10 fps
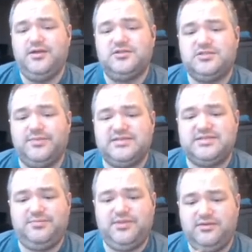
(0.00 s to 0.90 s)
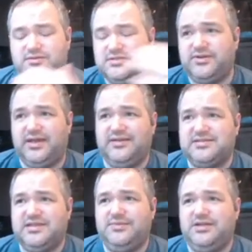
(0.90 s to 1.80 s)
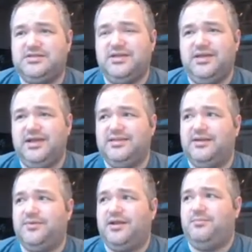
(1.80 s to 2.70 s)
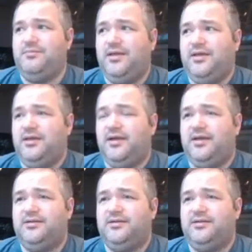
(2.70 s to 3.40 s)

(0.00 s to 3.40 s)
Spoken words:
So my CPU is creating this image, and then I'm going to,